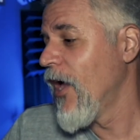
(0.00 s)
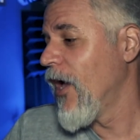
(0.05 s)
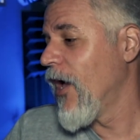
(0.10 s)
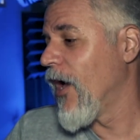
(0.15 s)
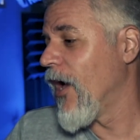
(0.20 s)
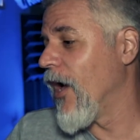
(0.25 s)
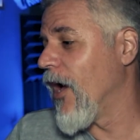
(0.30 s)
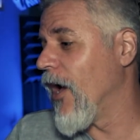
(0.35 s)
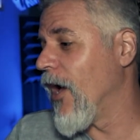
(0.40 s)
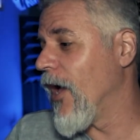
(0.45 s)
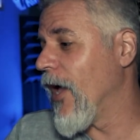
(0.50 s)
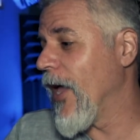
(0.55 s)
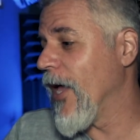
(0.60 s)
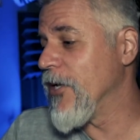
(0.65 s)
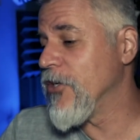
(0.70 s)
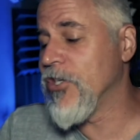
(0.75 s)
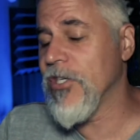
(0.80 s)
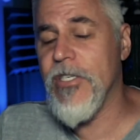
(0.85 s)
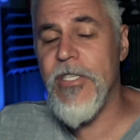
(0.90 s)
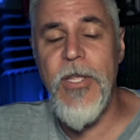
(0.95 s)

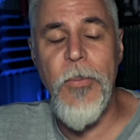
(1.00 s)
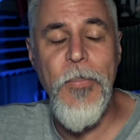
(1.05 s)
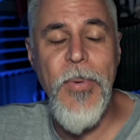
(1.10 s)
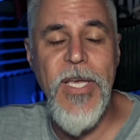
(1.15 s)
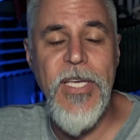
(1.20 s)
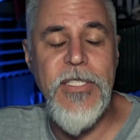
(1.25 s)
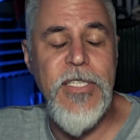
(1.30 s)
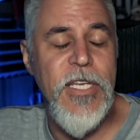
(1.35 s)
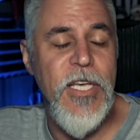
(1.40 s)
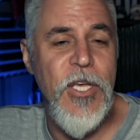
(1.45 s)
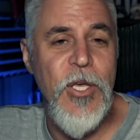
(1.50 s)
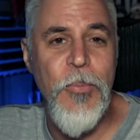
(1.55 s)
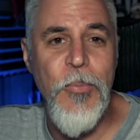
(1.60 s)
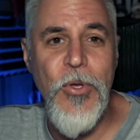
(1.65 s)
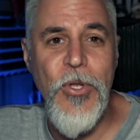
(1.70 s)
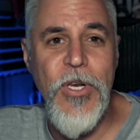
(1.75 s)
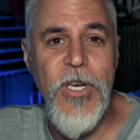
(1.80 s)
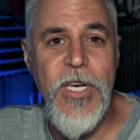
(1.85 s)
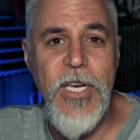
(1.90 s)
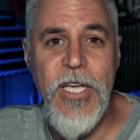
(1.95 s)
and just the PC
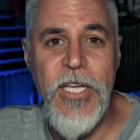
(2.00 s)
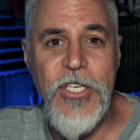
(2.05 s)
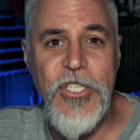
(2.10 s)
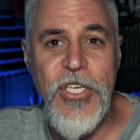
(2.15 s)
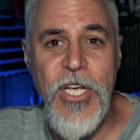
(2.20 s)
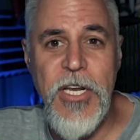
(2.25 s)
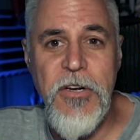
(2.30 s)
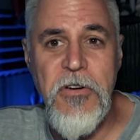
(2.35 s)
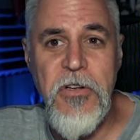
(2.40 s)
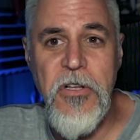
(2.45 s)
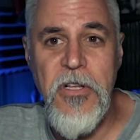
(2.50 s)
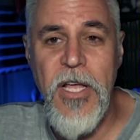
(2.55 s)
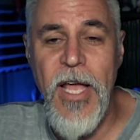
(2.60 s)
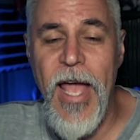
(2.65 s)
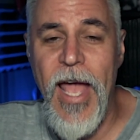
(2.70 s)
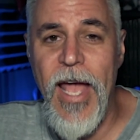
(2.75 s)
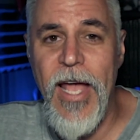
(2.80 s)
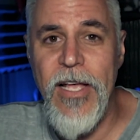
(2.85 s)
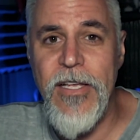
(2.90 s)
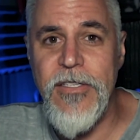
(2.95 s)
community in general
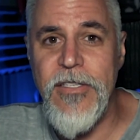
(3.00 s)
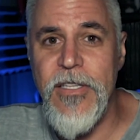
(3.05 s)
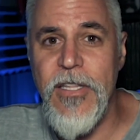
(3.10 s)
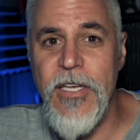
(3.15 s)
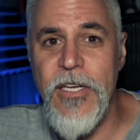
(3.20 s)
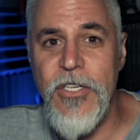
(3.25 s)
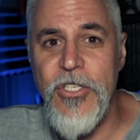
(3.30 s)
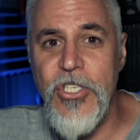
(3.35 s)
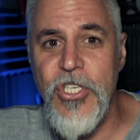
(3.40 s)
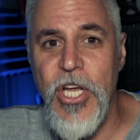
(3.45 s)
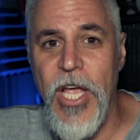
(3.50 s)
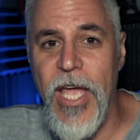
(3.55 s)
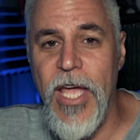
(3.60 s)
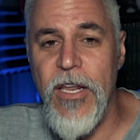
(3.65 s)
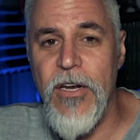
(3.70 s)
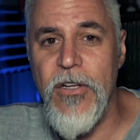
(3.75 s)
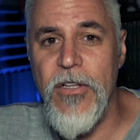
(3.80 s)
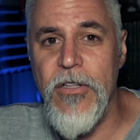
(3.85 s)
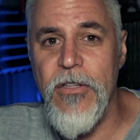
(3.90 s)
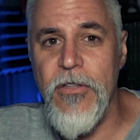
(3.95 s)
as the
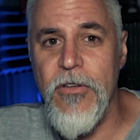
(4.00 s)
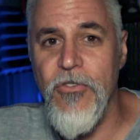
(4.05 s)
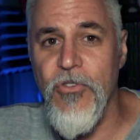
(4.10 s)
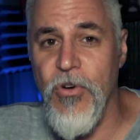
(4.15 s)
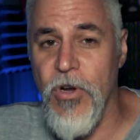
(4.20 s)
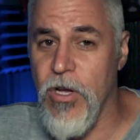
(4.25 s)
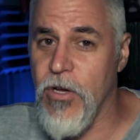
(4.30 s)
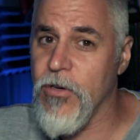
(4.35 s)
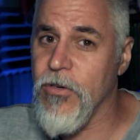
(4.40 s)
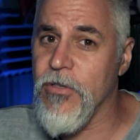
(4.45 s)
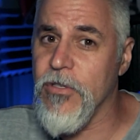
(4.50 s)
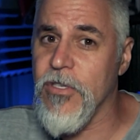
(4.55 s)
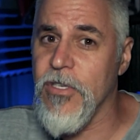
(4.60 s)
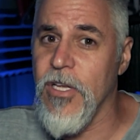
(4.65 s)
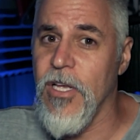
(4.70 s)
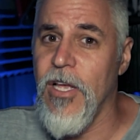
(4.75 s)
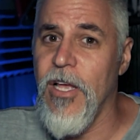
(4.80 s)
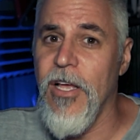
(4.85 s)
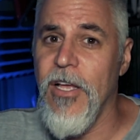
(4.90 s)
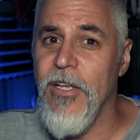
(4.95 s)
channel grows.
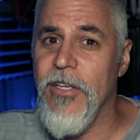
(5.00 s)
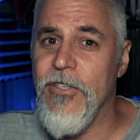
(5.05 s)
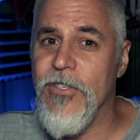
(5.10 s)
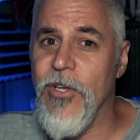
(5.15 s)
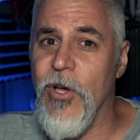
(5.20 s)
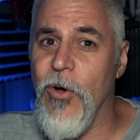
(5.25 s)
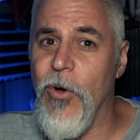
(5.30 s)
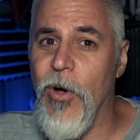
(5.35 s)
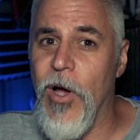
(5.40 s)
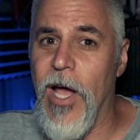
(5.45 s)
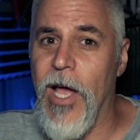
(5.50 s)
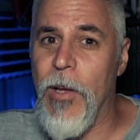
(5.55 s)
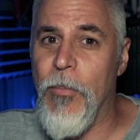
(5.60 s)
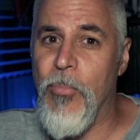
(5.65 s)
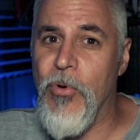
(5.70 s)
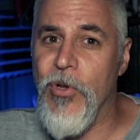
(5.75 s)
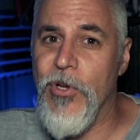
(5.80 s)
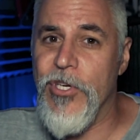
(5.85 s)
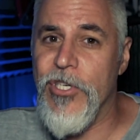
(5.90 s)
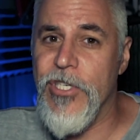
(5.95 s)
So I
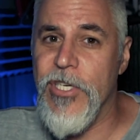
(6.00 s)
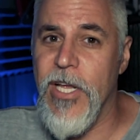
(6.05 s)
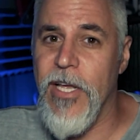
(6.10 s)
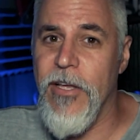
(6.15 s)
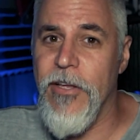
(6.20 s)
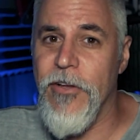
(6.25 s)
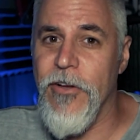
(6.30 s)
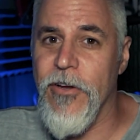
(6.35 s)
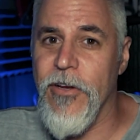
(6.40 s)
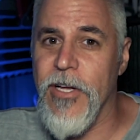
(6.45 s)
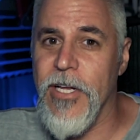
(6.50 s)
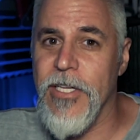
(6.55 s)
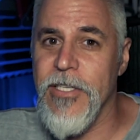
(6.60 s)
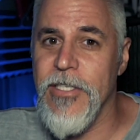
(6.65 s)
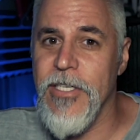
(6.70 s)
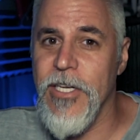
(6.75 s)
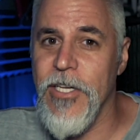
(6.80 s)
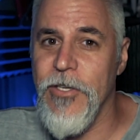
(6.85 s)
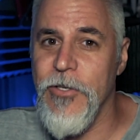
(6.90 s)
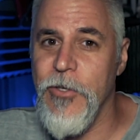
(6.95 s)
appreciate your
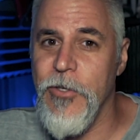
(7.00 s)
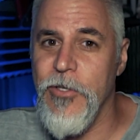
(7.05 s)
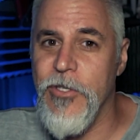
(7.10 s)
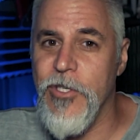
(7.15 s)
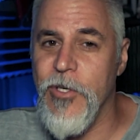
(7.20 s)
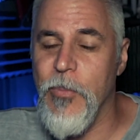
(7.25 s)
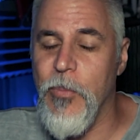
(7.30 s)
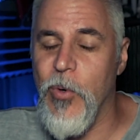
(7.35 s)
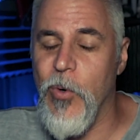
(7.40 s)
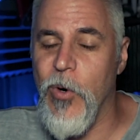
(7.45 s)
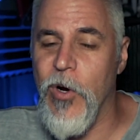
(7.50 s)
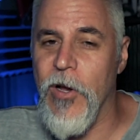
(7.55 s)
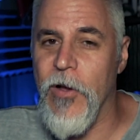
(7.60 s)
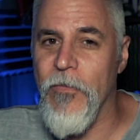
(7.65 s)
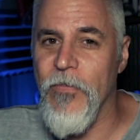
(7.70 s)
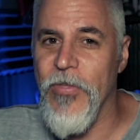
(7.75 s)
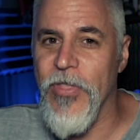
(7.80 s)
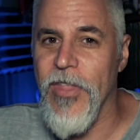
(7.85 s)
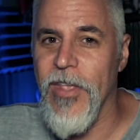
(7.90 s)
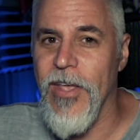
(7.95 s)
continued support.
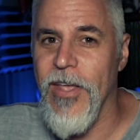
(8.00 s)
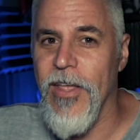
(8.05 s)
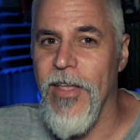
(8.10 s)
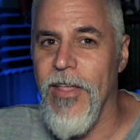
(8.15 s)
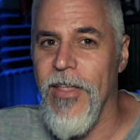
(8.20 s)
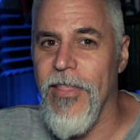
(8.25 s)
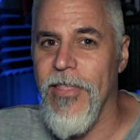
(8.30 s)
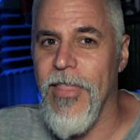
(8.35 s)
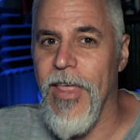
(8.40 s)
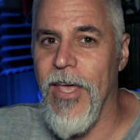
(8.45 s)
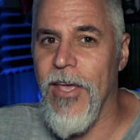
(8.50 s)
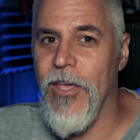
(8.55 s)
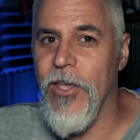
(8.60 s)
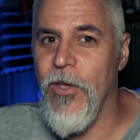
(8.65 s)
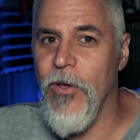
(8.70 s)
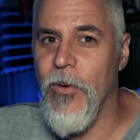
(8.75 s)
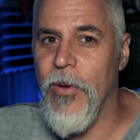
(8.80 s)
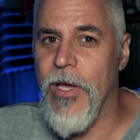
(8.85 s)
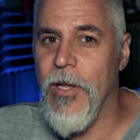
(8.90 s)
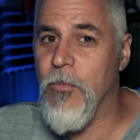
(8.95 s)
Thank
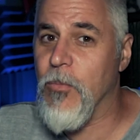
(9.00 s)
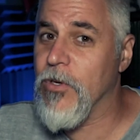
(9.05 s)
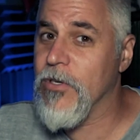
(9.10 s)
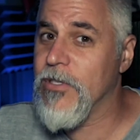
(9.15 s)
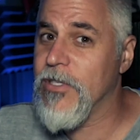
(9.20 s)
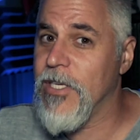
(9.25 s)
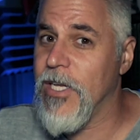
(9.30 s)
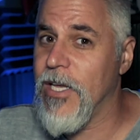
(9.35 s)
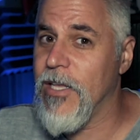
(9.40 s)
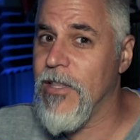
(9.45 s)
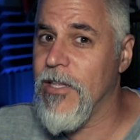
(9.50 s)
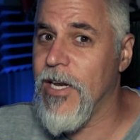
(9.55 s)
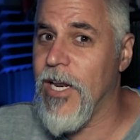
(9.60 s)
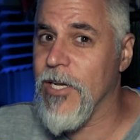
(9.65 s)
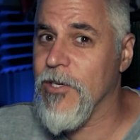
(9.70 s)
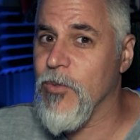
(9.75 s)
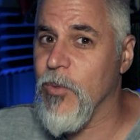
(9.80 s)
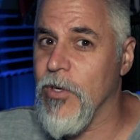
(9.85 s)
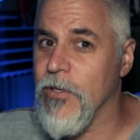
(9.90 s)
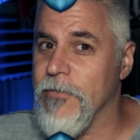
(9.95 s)
you, and we'll see you on the
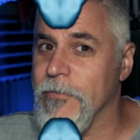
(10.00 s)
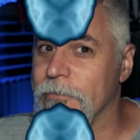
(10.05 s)
next one.